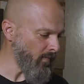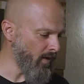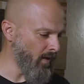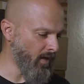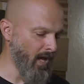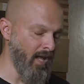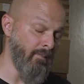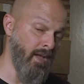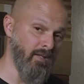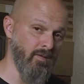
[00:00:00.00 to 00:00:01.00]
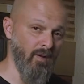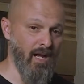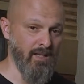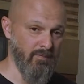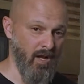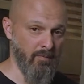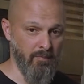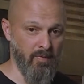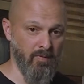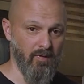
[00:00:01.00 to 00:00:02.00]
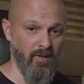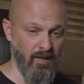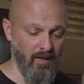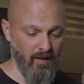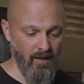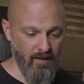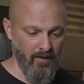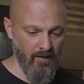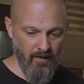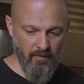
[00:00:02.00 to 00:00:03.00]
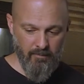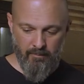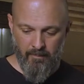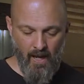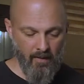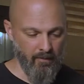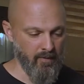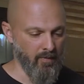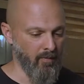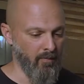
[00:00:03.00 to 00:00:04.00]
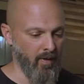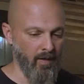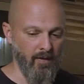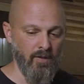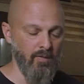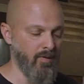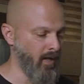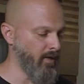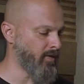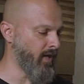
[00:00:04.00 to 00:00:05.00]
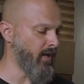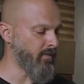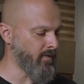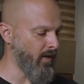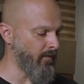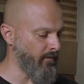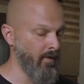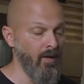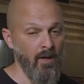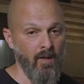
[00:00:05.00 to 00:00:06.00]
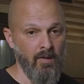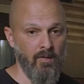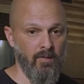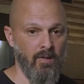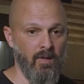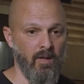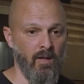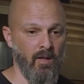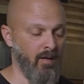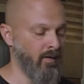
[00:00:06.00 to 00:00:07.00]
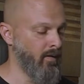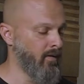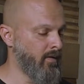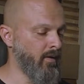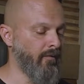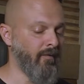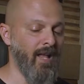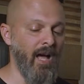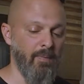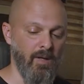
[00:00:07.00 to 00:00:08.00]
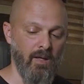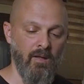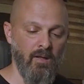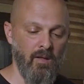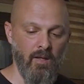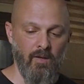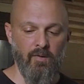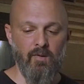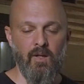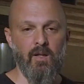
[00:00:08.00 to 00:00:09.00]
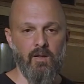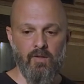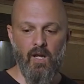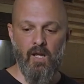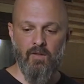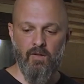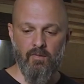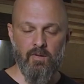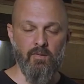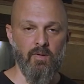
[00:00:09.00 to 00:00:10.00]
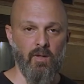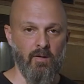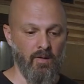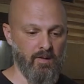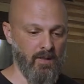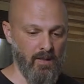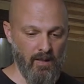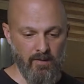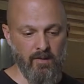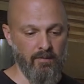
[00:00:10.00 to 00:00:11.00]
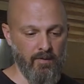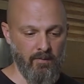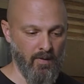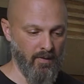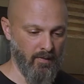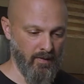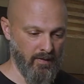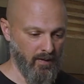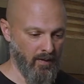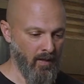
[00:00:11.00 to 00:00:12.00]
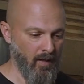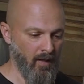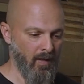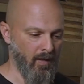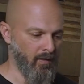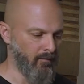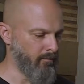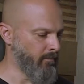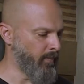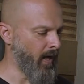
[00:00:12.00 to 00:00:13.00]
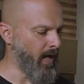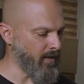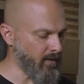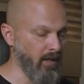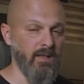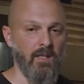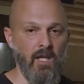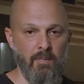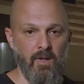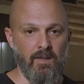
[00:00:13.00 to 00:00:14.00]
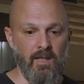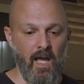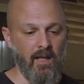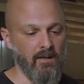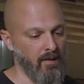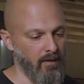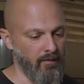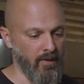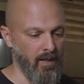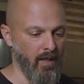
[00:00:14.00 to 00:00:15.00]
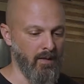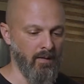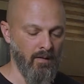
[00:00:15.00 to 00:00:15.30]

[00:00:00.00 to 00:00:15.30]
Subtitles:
It kind of makes you hot swappable in a backward sort of way. You can save stuff to the floppy if you need to change over to another SD, get stuff to another SD. But I just like to keep it intact if you can.